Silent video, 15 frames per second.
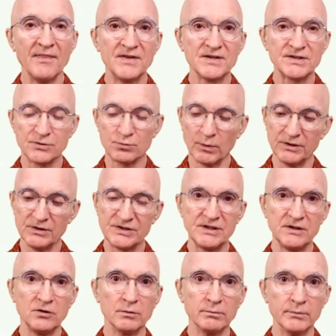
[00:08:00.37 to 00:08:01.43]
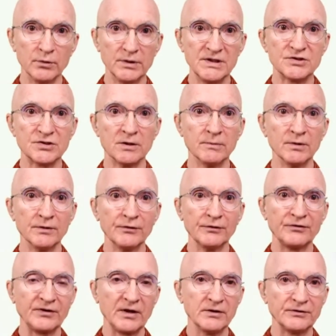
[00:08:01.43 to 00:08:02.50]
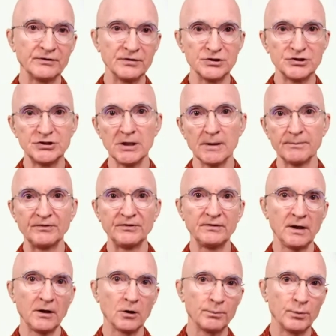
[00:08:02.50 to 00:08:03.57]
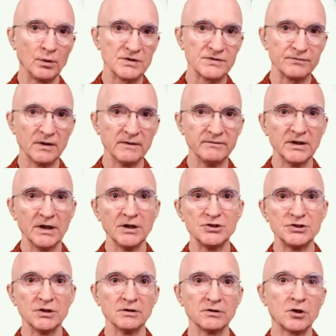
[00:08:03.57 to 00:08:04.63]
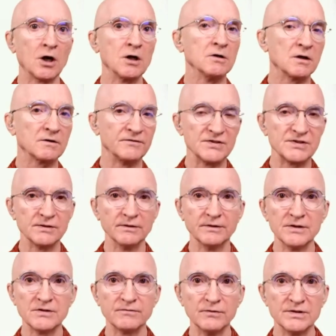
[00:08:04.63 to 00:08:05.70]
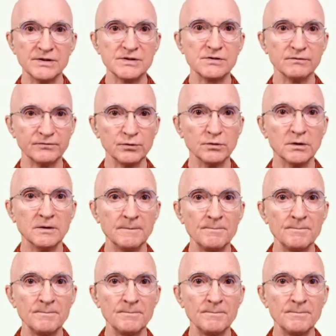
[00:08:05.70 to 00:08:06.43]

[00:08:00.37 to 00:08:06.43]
is where you see your marine terminals, sales to ships, airports for aviation, cardlock facilities for diesel fuel.